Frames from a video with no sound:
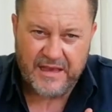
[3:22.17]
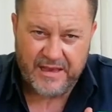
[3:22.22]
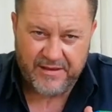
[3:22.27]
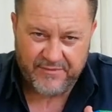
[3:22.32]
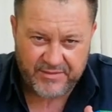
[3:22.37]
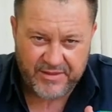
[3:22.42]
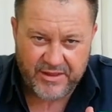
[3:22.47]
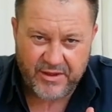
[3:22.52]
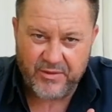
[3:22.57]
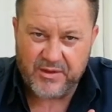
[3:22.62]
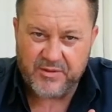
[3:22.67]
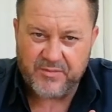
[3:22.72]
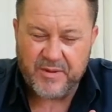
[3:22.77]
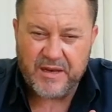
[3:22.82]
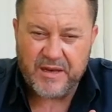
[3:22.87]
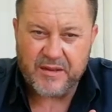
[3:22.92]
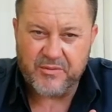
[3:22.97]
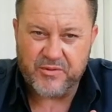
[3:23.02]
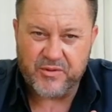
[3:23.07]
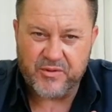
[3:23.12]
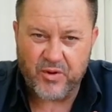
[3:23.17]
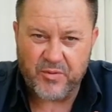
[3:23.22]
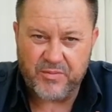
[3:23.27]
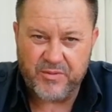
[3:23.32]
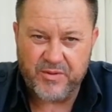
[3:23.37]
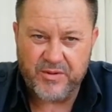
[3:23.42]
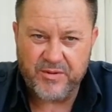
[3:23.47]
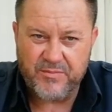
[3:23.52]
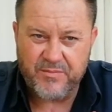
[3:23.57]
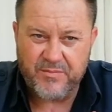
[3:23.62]
even though it's been
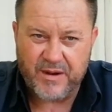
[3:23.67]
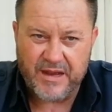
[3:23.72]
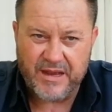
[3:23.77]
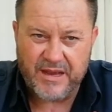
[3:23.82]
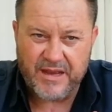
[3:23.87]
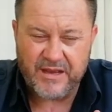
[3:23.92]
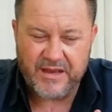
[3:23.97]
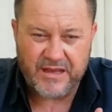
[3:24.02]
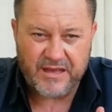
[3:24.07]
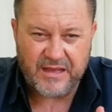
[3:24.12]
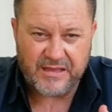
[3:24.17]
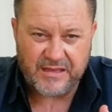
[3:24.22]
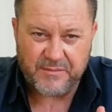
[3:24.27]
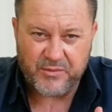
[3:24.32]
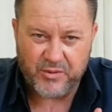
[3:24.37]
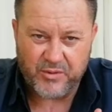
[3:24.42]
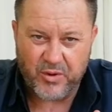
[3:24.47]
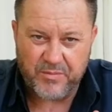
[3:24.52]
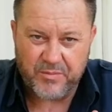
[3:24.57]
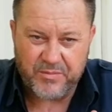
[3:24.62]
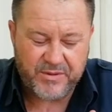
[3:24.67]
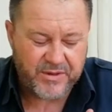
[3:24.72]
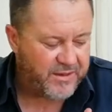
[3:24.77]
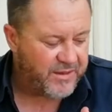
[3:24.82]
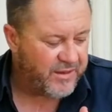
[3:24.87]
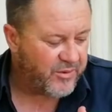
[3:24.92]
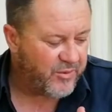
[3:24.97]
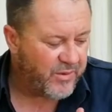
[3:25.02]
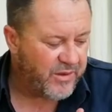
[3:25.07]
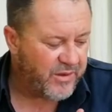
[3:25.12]
absorbed
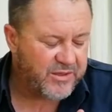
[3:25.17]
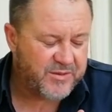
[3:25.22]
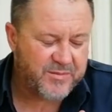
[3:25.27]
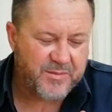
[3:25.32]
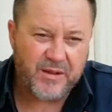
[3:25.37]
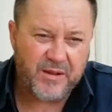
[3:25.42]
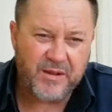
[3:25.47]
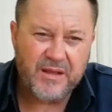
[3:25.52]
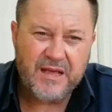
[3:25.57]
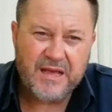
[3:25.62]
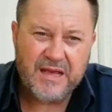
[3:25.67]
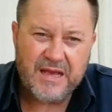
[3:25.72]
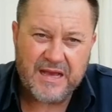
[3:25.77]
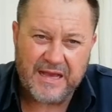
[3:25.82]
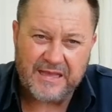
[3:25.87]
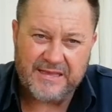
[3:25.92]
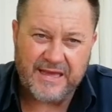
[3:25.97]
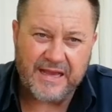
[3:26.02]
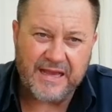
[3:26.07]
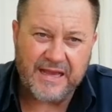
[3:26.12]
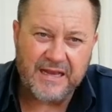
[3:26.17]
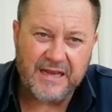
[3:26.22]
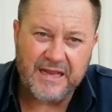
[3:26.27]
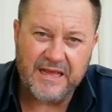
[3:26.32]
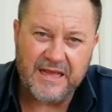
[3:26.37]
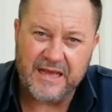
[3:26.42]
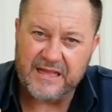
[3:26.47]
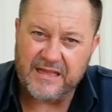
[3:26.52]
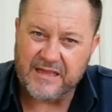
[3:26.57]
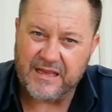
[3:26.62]
the oil spill, and
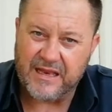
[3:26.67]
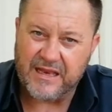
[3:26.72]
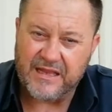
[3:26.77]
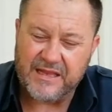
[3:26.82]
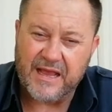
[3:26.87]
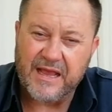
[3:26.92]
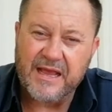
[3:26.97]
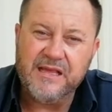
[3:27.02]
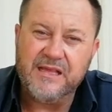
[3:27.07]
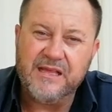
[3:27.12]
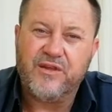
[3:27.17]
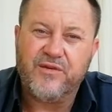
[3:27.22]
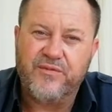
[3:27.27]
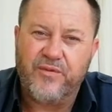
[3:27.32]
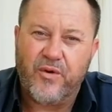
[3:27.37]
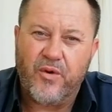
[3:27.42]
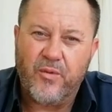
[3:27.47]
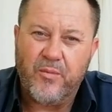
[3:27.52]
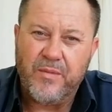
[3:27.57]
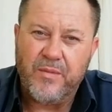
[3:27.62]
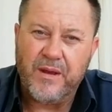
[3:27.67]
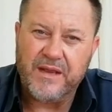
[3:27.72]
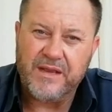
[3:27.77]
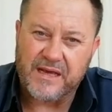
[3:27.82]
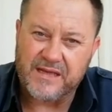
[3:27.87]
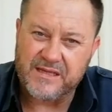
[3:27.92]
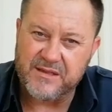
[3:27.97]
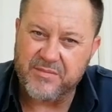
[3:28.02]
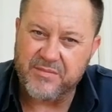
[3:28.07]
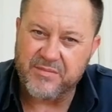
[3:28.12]
secondly, it retains its form. It
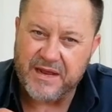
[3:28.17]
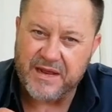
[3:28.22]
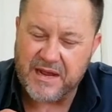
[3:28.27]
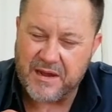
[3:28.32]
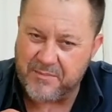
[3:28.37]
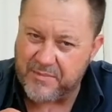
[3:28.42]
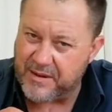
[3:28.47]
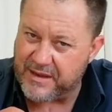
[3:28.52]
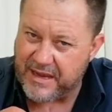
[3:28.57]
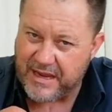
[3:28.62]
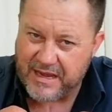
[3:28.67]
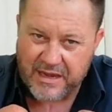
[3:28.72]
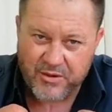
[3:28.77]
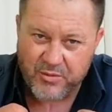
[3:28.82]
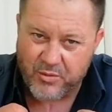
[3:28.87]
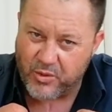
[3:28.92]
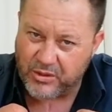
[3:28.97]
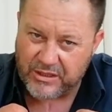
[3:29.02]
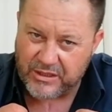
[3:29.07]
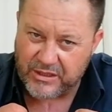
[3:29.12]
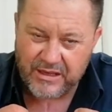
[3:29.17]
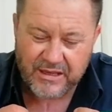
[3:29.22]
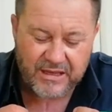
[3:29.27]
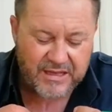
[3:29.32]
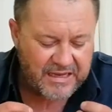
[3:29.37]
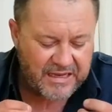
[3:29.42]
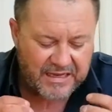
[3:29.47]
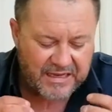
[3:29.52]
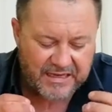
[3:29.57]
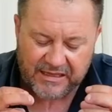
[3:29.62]
doesn't break up again in water,
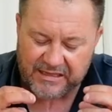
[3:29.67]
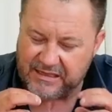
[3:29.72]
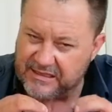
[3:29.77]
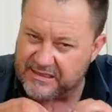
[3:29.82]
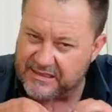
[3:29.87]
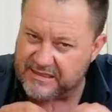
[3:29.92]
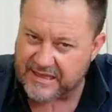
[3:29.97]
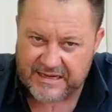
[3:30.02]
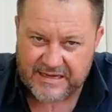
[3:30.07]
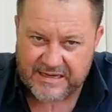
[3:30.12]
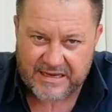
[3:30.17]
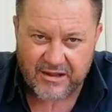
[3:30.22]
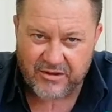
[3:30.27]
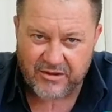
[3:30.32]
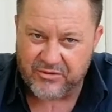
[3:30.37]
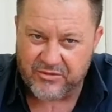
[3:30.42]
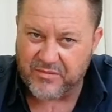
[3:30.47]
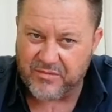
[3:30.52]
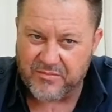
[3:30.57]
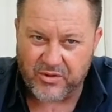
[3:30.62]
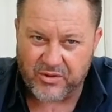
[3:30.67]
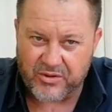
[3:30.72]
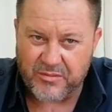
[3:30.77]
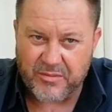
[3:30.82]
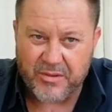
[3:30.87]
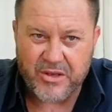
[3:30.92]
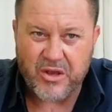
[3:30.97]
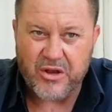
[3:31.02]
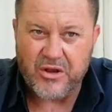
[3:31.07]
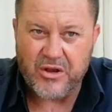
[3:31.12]
it doesn't sag down to the
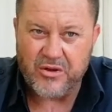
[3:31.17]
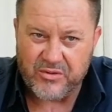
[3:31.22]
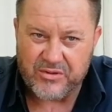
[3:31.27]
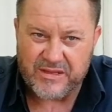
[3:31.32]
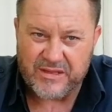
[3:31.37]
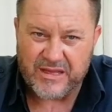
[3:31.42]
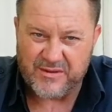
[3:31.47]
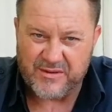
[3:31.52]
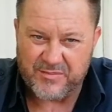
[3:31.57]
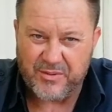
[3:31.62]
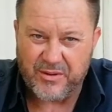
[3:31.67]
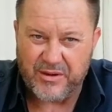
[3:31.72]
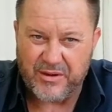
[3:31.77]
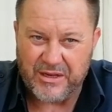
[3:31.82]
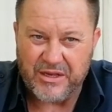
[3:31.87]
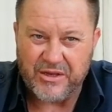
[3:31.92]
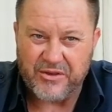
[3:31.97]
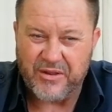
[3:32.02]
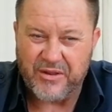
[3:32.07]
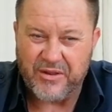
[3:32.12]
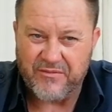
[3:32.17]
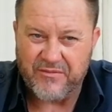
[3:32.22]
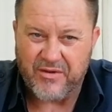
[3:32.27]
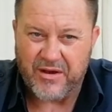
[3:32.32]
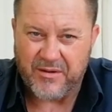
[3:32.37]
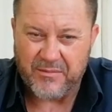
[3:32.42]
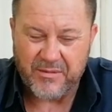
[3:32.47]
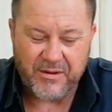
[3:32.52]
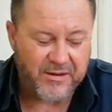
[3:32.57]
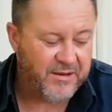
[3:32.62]
bottom and you lose that spill into the
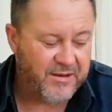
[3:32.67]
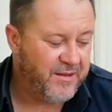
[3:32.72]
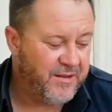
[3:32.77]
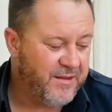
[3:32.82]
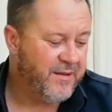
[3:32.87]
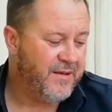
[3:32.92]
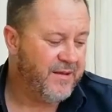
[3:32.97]
environment.